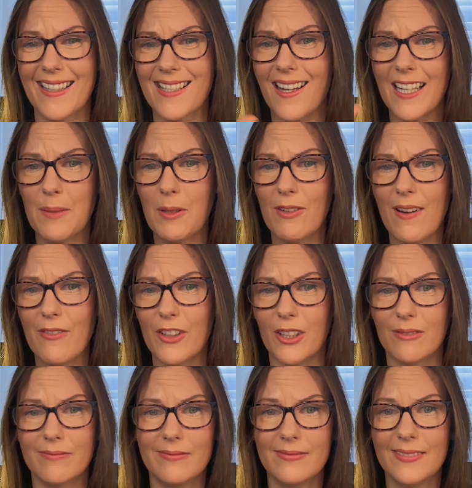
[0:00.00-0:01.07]
tiny bit of revenue,
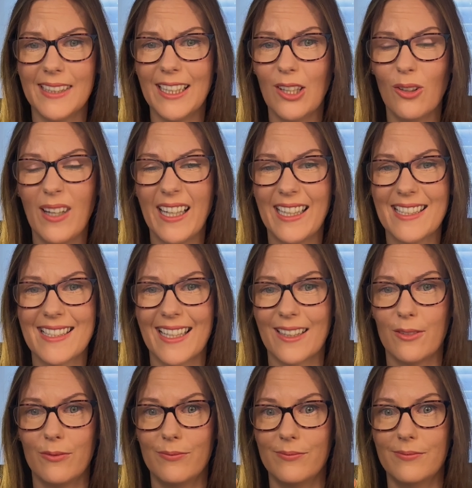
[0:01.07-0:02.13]
like it's like